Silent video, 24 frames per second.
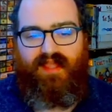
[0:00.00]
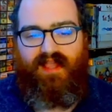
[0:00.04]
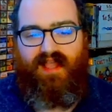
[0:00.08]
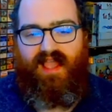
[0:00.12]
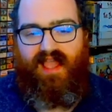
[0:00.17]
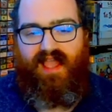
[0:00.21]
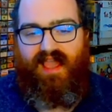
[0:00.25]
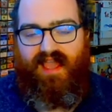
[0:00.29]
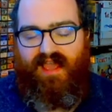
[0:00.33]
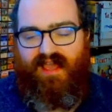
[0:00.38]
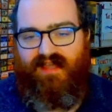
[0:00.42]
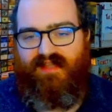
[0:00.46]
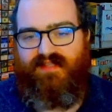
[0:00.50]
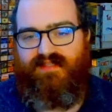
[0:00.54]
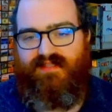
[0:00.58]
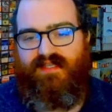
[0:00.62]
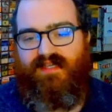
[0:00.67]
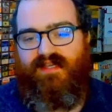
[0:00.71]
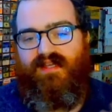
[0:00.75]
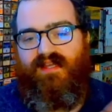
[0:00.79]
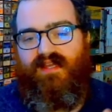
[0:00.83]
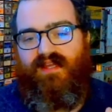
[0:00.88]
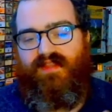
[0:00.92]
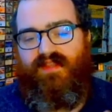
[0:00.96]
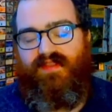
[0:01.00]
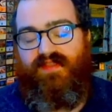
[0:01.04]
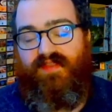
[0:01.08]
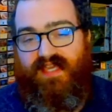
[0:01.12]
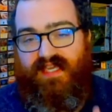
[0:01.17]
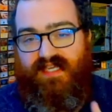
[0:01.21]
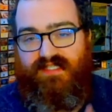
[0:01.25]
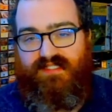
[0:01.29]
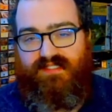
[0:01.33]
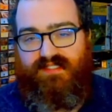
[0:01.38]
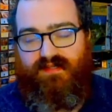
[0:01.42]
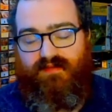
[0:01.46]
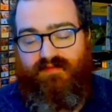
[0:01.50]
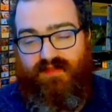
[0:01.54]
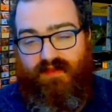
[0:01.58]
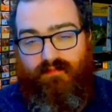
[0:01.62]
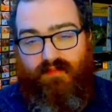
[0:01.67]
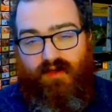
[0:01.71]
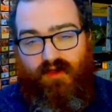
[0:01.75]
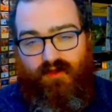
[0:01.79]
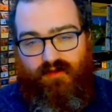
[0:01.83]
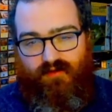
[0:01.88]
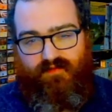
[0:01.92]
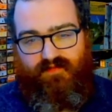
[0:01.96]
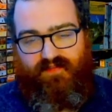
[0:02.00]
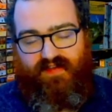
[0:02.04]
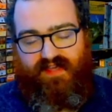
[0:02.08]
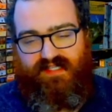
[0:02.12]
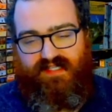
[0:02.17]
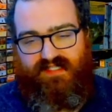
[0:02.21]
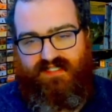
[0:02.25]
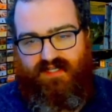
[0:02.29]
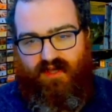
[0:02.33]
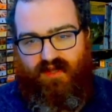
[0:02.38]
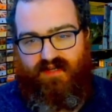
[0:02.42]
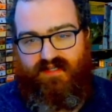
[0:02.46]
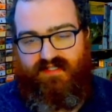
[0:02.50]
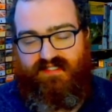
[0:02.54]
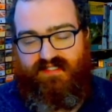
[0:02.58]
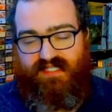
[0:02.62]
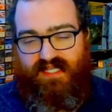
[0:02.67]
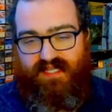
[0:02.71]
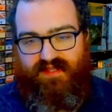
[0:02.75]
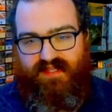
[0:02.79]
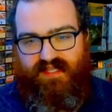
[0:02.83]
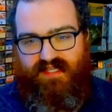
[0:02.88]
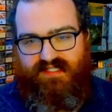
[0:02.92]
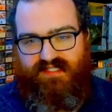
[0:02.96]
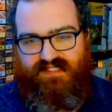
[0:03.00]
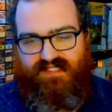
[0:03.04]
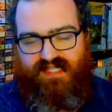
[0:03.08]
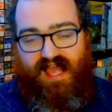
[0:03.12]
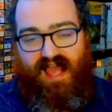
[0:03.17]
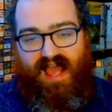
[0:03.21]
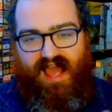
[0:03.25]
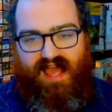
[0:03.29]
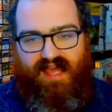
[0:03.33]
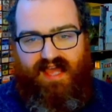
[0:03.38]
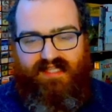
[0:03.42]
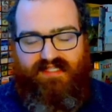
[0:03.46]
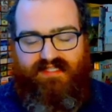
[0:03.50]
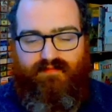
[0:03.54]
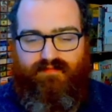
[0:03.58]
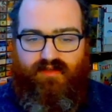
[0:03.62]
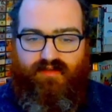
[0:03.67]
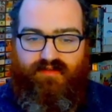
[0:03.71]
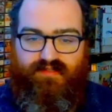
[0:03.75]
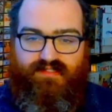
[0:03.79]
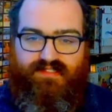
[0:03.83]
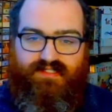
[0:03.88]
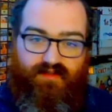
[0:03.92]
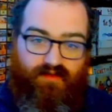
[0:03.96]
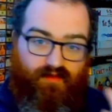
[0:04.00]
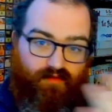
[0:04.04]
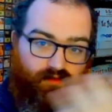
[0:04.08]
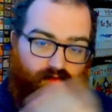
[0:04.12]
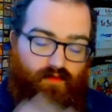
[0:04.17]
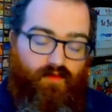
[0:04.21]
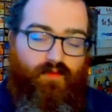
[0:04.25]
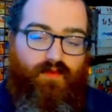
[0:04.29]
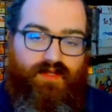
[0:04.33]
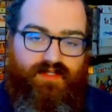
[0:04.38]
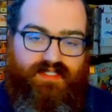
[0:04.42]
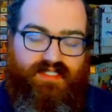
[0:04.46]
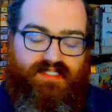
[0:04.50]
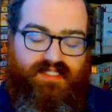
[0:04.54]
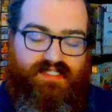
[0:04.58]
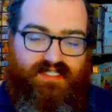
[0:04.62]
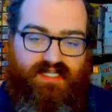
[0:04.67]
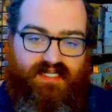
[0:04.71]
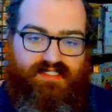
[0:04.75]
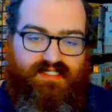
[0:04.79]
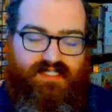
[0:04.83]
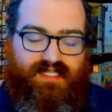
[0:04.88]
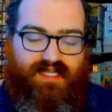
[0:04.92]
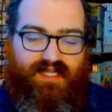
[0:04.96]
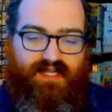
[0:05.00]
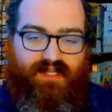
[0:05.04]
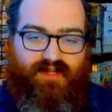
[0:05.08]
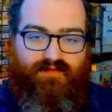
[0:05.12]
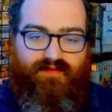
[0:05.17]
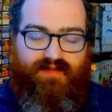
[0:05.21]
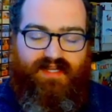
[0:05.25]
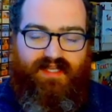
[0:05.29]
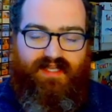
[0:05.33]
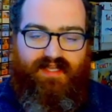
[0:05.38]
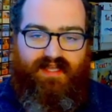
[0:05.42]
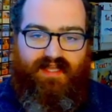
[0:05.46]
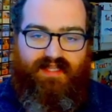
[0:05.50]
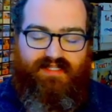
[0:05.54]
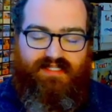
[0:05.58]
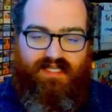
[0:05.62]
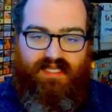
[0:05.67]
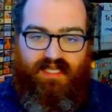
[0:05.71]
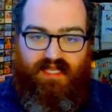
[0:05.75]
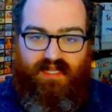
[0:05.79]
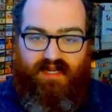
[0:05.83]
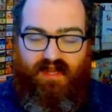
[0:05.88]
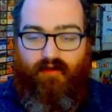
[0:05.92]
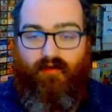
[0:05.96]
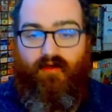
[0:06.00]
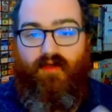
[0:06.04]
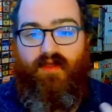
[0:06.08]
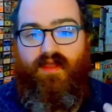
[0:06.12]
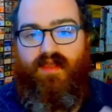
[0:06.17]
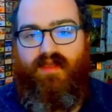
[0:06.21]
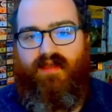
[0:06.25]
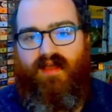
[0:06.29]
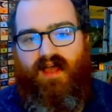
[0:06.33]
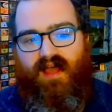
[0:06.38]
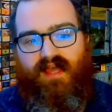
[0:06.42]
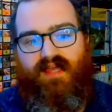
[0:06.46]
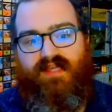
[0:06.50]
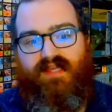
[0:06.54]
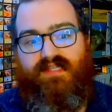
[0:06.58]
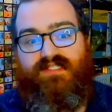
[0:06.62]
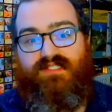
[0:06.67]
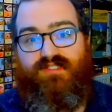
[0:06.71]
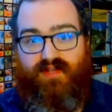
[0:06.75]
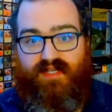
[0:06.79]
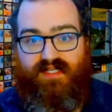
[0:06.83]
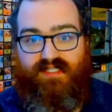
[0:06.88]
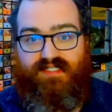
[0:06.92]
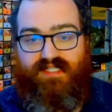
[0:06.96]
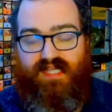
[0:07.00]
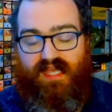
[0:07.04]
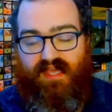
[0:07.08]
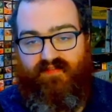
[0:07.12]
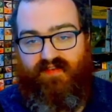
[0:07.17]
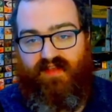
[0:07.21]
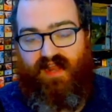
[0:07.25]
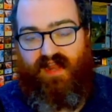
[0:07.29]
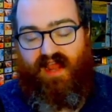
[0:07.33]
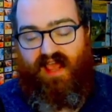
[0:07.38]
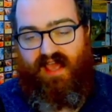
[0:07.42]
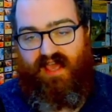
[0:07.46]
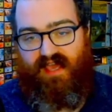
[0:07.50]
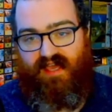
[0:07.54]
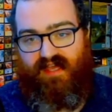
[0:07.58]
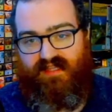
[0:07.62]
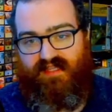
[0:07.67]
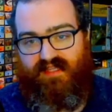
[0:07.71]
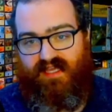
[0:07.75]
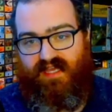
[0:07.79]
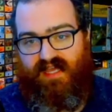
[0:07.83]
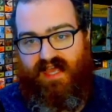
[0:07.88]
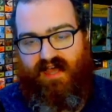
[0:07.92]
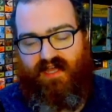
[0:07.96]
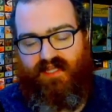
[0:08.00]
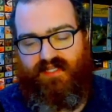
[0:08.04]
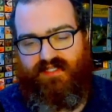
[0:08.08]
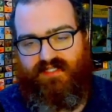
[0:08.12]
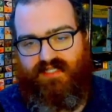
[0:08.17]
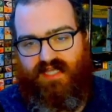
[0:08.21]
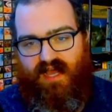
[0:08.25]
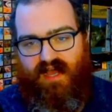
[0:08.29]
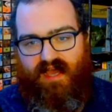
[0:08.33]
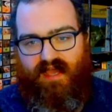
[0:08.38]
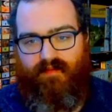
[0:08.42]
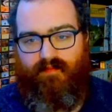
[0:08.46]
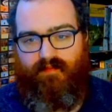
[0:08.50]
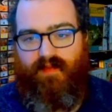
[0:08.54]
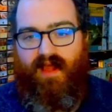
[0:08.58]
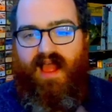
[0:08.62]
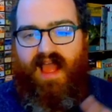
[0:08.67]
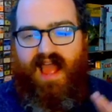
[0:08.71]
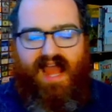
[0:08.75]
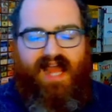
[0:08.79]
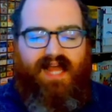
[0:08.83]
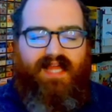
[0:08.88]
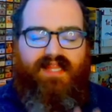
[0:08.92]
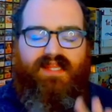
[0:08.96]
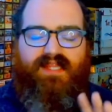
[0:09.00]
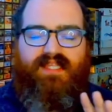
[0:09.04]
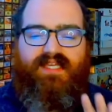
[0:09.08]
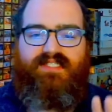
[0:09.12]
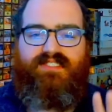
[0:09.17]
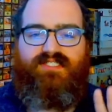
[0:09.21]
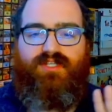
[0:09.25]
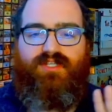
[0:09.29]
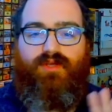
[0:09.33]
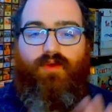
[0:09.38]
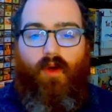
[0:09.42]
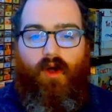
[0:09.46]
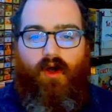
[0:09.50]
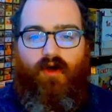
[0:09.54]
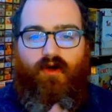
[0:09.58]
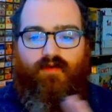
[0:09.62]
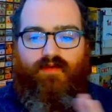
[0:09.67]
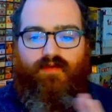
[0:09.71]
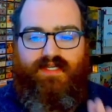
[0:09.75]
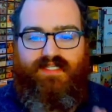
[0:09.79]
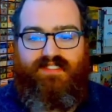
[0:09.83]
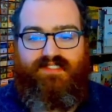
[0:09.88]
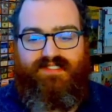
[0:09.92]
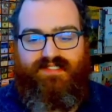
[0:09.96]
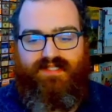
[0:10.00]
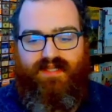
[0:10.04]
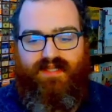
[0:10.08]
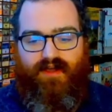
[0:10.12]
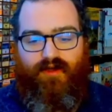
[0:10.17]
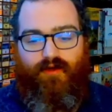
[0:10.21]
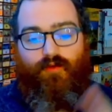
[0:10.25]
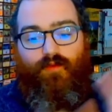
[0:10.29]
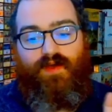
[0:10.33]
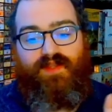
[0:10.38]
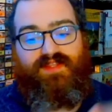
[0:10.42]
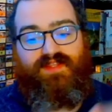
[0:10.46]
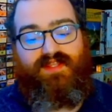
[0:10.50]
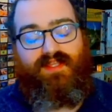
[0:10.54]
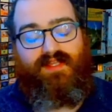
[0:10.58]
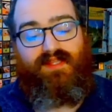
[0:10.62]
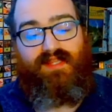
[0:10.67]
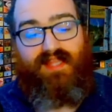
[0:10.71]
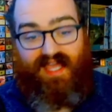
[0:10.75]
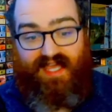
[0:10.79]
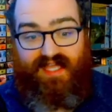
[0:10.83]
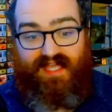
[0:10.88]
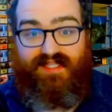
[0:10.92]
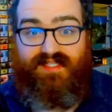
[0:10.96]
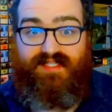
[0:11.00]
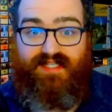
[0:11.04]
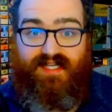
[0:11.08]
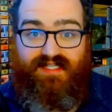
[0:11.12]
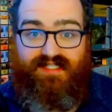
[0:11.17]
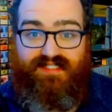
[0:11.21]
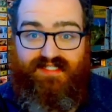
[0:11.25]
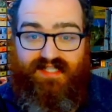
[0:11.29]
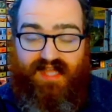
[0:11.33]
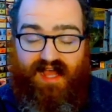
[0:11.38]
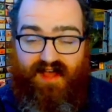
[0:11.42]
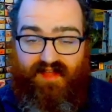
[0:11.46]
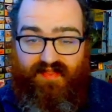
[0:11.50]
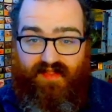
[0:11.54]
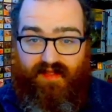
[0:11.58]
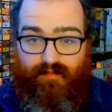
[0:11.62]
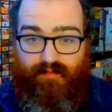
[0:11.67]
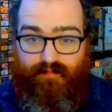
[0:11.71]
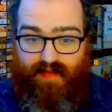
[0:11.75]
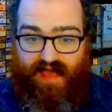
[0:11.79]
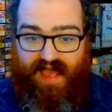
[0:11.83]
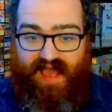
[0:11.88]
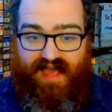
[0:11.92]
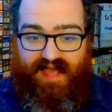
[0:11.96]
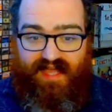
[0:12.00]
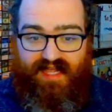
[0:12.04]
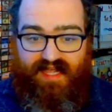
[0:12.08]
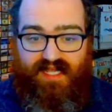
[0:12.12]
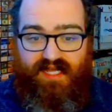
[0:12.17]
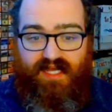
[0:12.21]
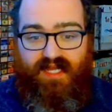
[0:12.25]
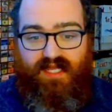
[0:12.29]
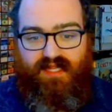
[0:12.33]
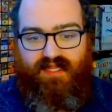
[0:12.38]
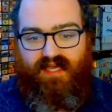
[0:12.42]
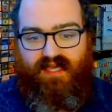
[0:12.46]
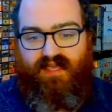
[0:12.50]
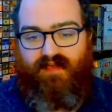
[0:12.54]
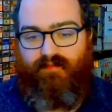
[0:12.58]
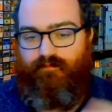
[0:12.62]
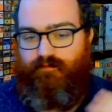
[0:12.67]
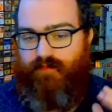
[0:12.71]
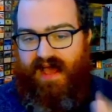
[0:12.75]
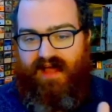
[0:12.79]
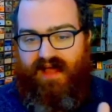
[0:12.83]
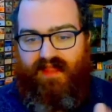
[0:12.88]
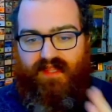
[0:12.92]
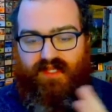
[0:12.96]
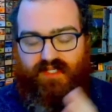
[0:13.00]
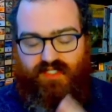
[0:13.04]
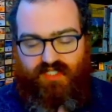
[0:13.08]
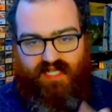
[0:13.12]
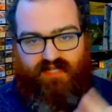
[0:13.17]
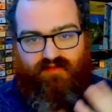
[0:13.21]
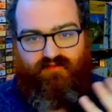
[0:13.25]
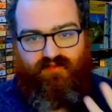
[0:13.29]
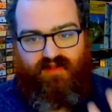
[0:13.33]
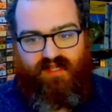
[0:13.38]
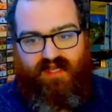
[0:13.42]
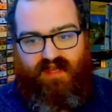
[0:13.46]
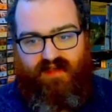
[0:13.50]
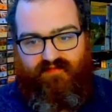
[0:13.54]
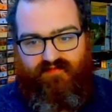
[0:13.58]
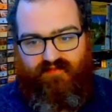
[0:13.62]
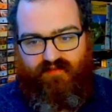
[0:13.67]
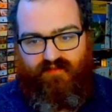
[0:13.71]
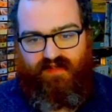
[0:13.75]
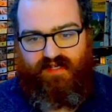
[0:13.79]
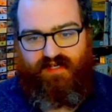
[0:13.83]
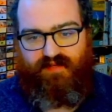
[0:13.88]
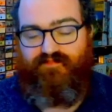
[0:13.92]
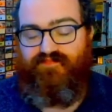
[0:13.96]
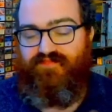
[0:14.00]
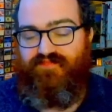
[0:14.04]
And the modal face cards in this set, as opposed to, we'll discuss later when I get to, Strixhaven and Kaldheim, at least you always know what the land does on the back. Like Balajed Recovery